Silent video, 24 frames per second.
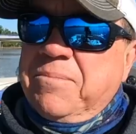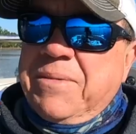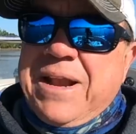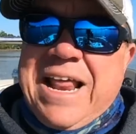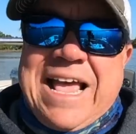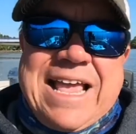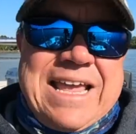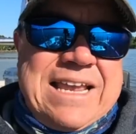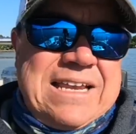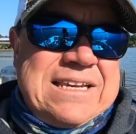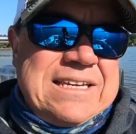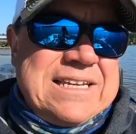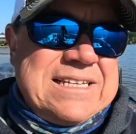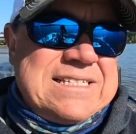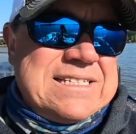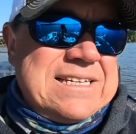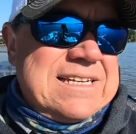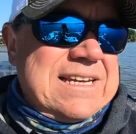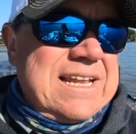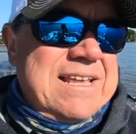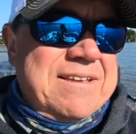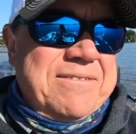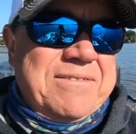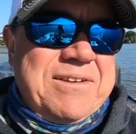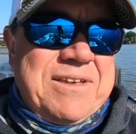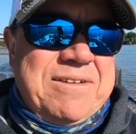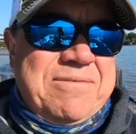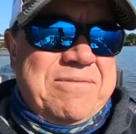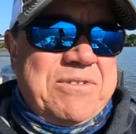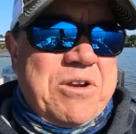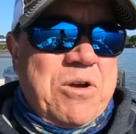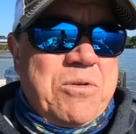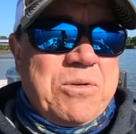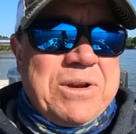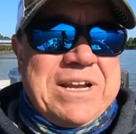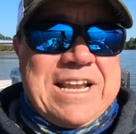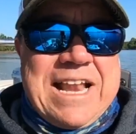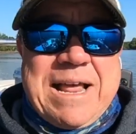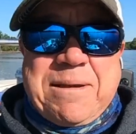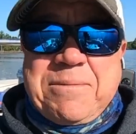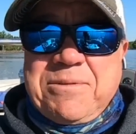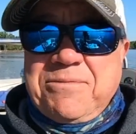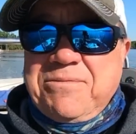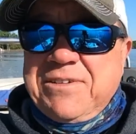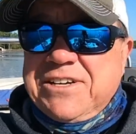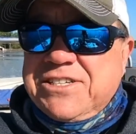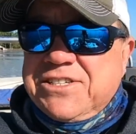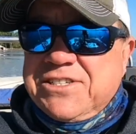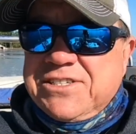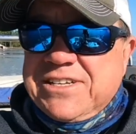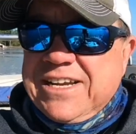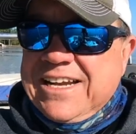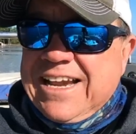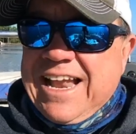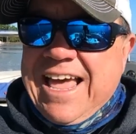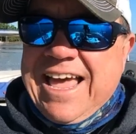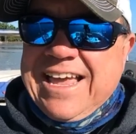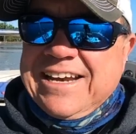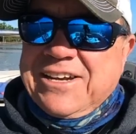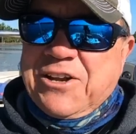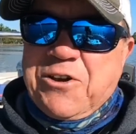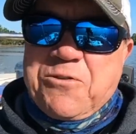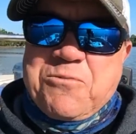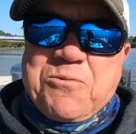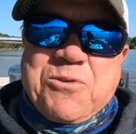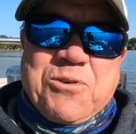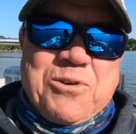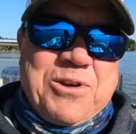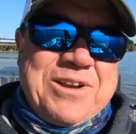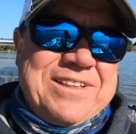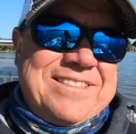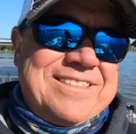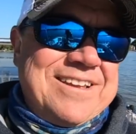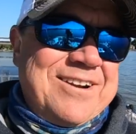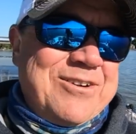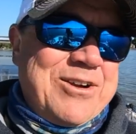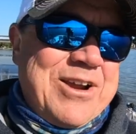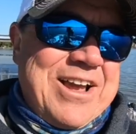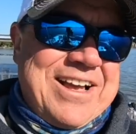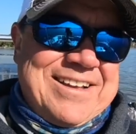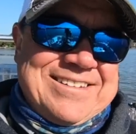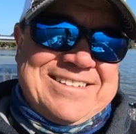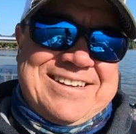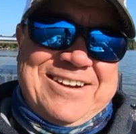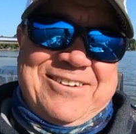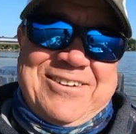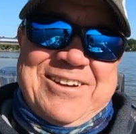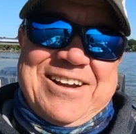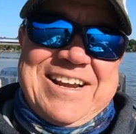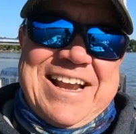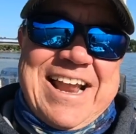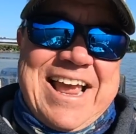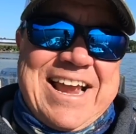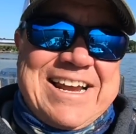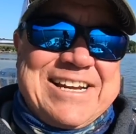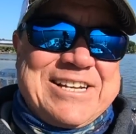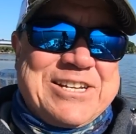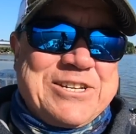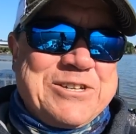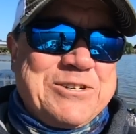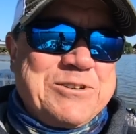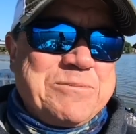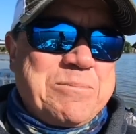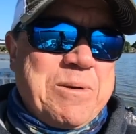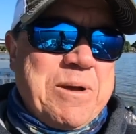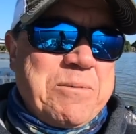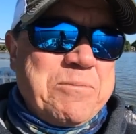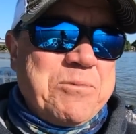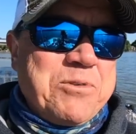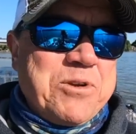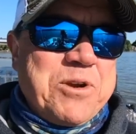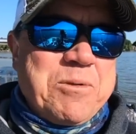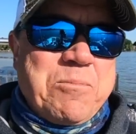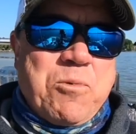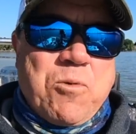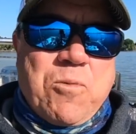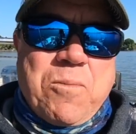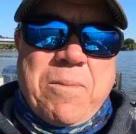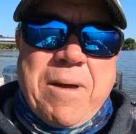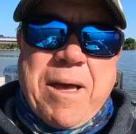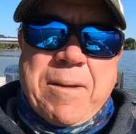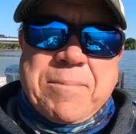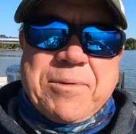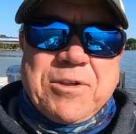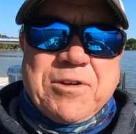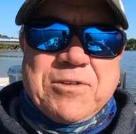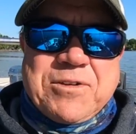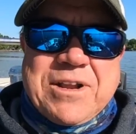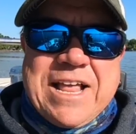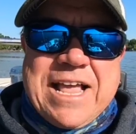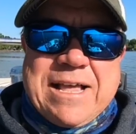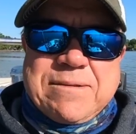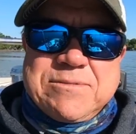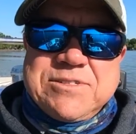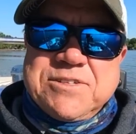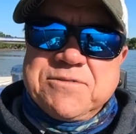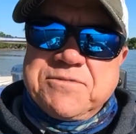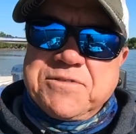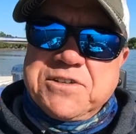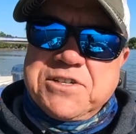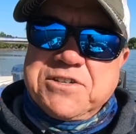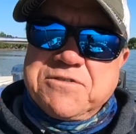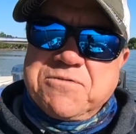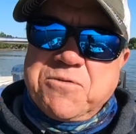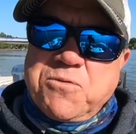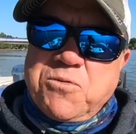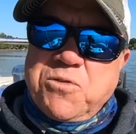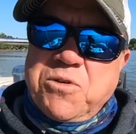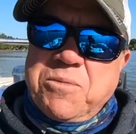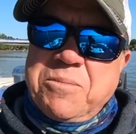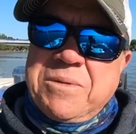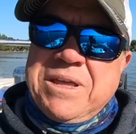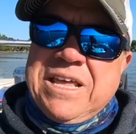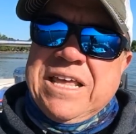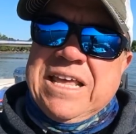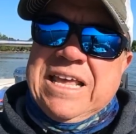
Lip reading: But hey, listen, if your only time to fish is at night, don't worry, they're out there at night too. It's probably one of the more popular times to fish for them.